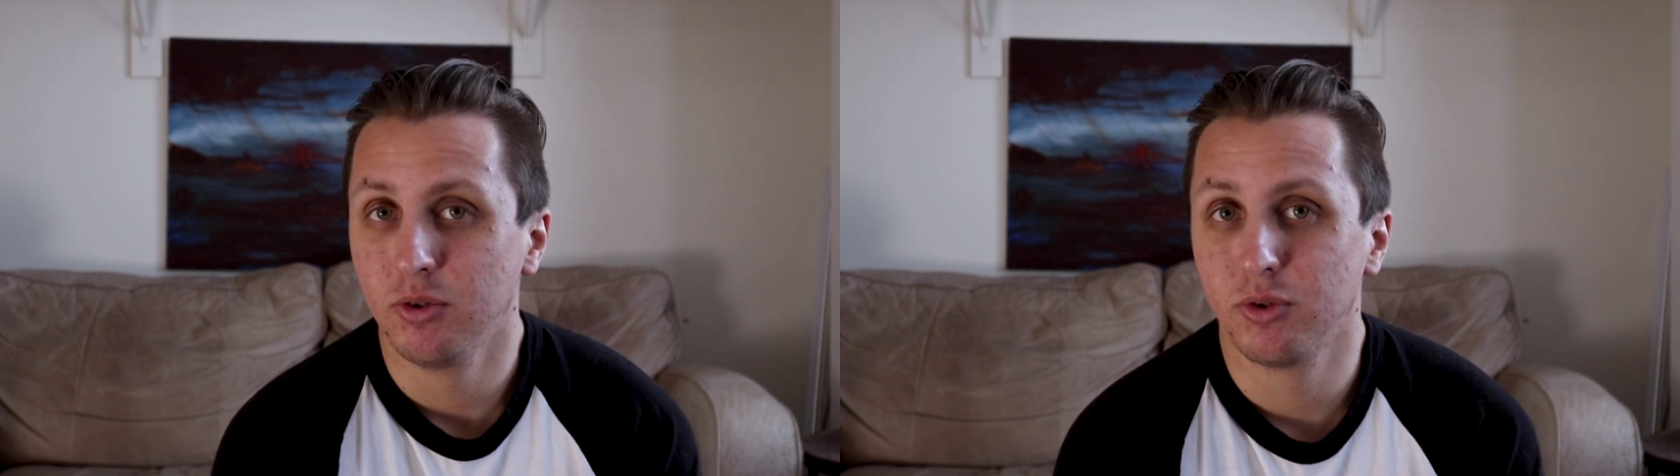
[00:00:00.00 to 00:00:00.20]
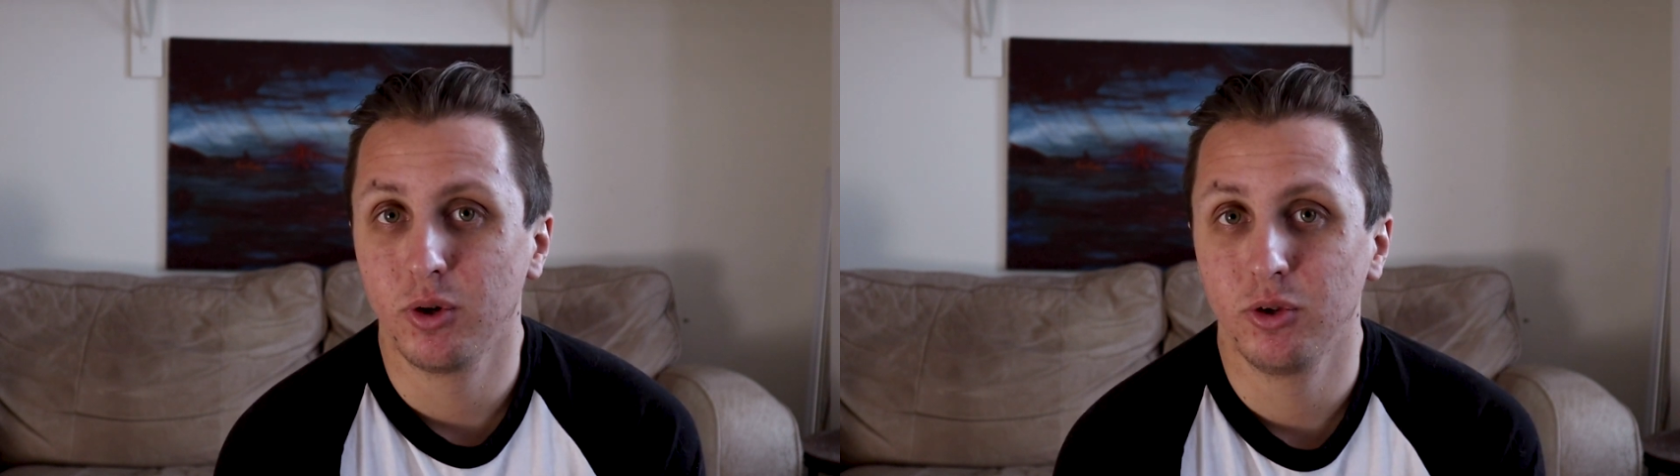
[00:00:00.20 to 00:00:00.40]

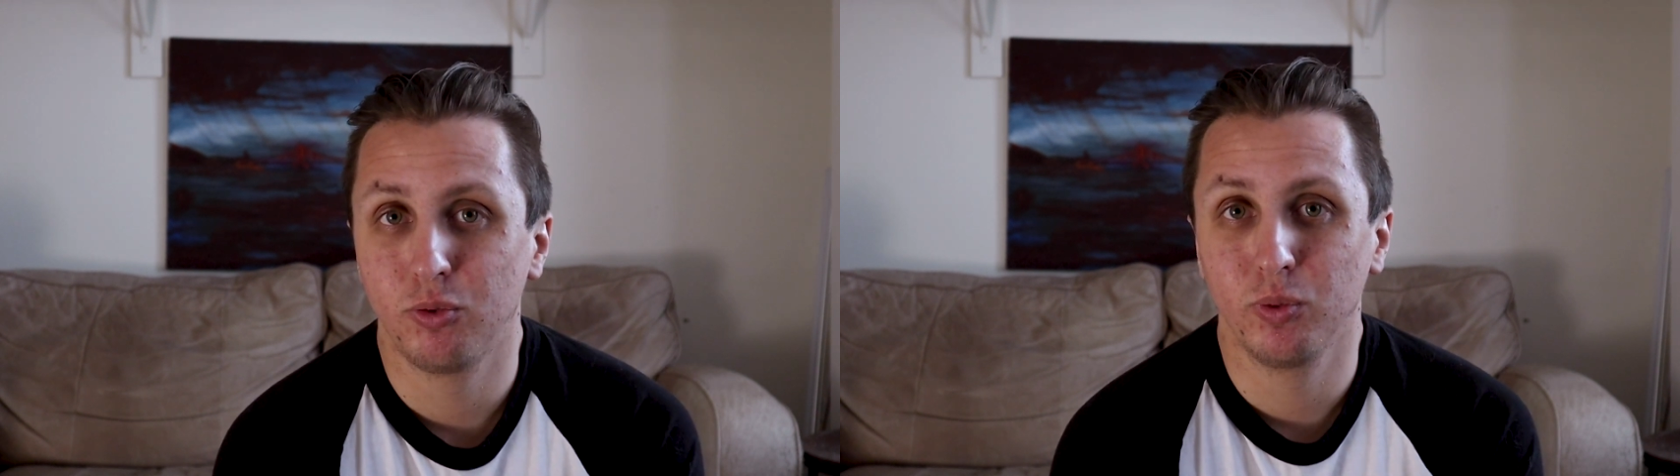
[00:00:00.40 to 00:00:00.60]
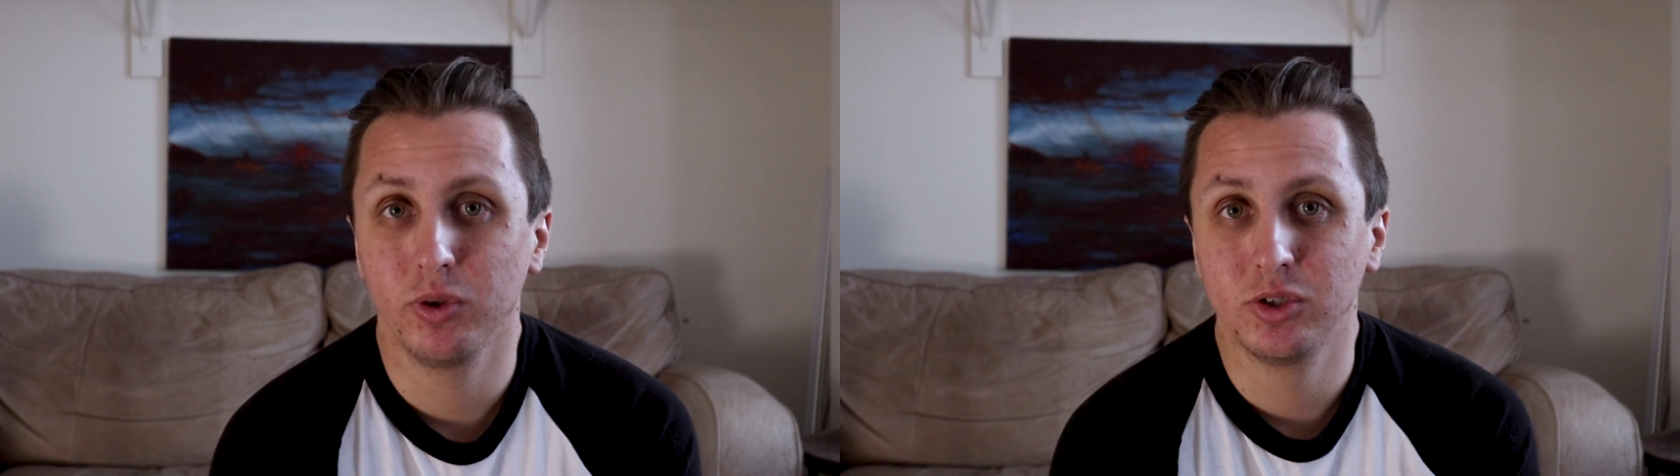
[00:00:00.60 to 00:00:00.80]
So
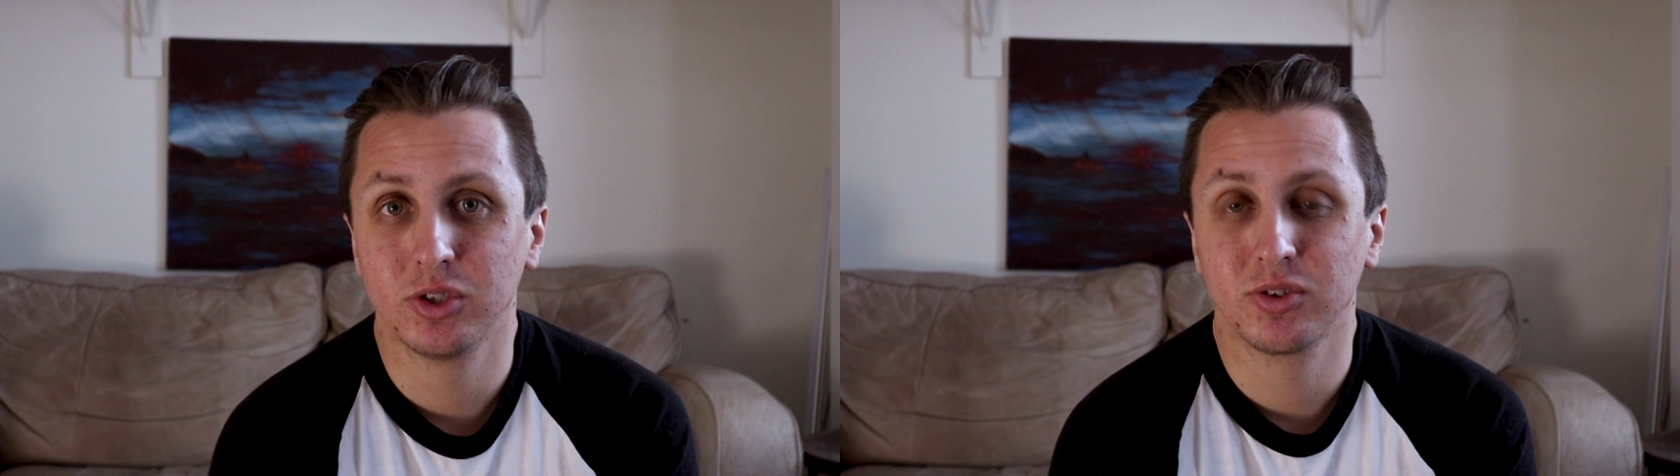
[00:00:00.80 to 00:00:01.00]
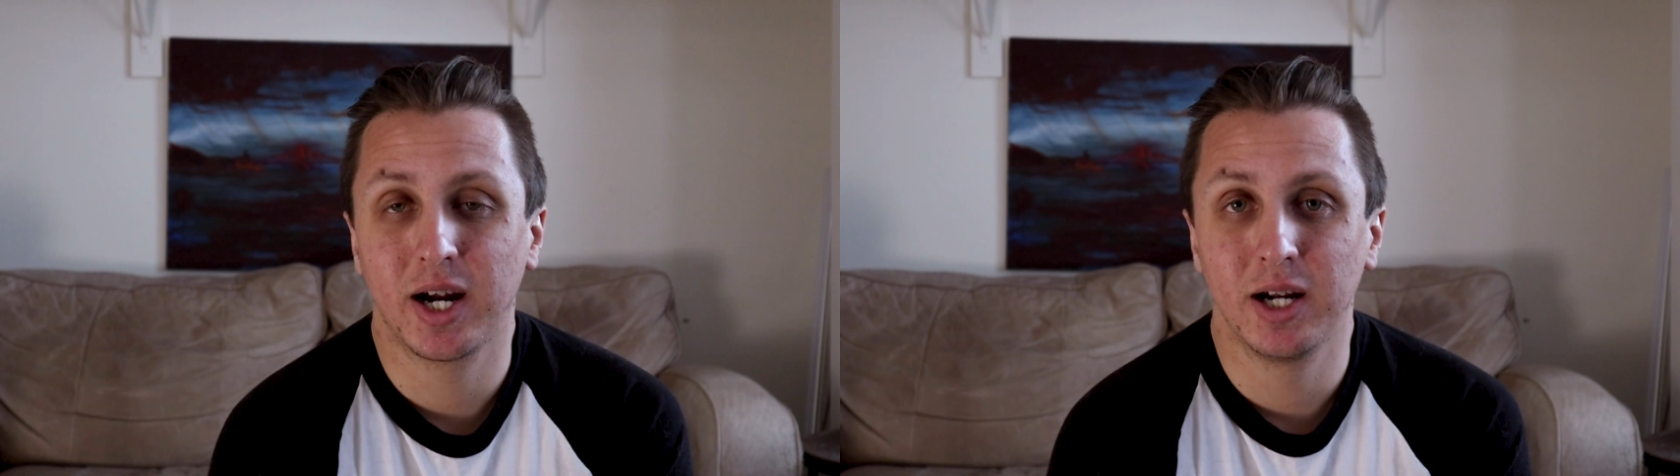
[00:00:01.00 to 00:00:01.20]
it's really
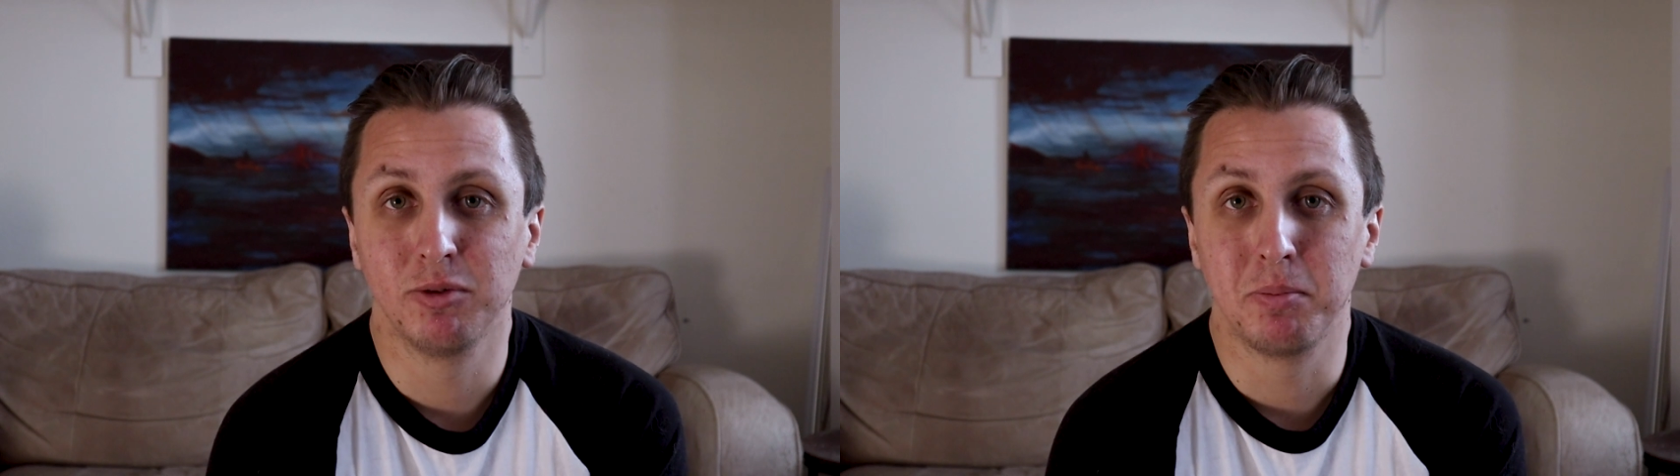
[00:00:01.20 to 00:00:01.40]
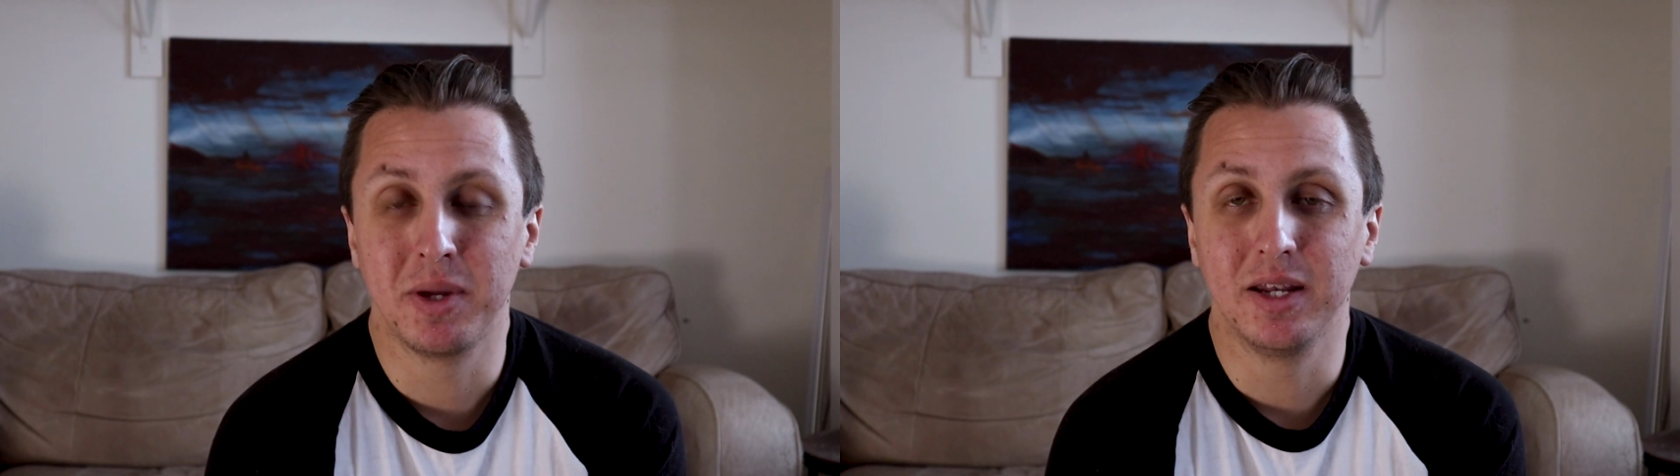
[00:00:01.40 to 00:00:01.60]
just kind
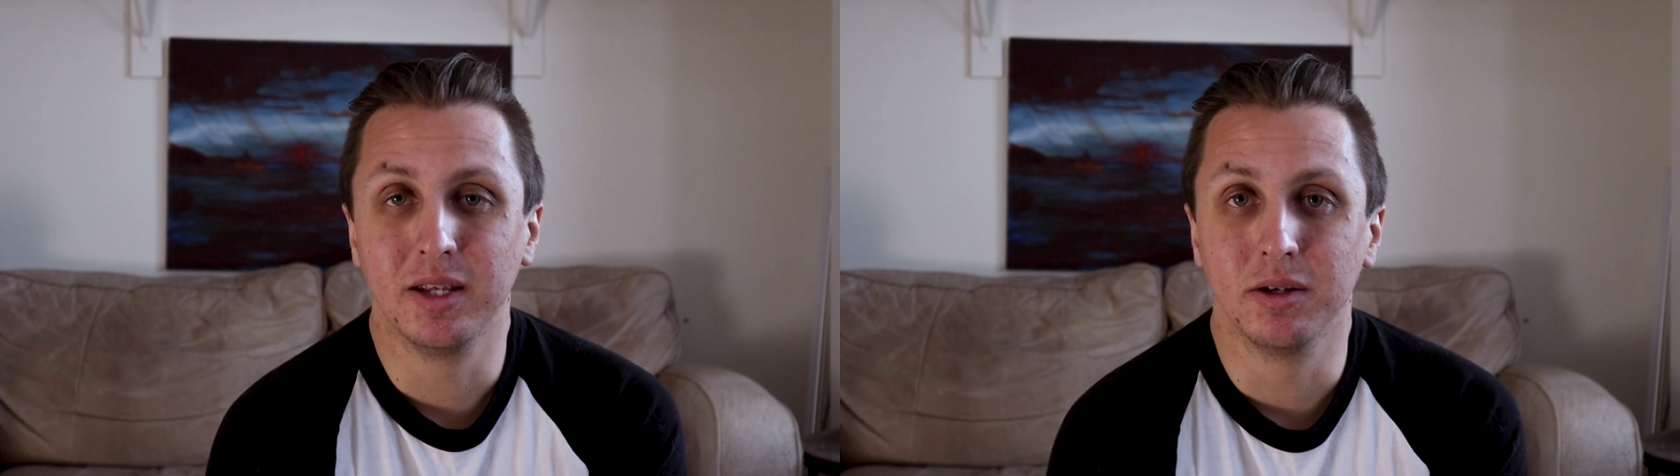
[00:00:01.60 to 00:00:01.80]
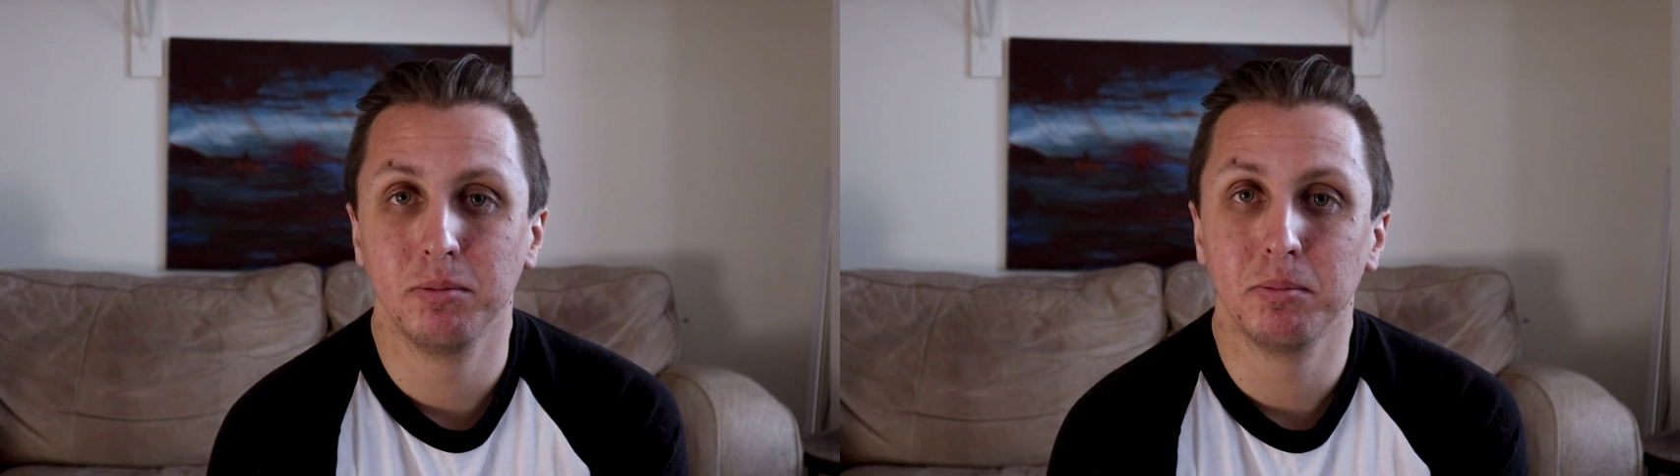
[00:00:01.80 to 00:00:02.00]
of
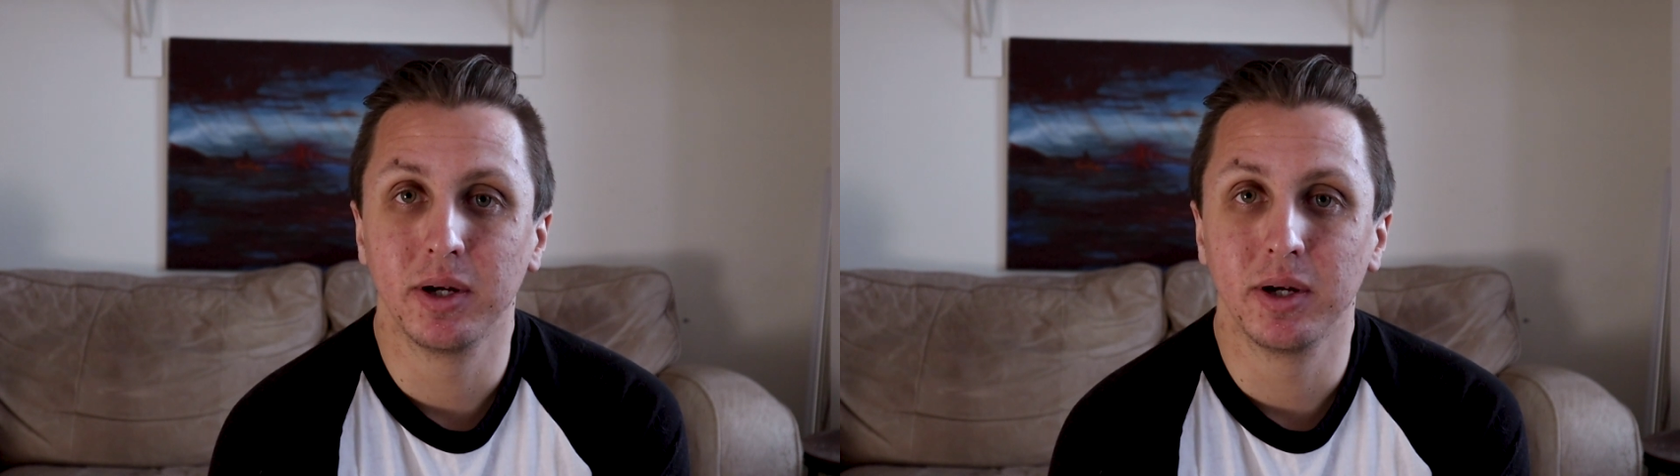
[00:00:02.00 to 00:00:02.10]
opinion,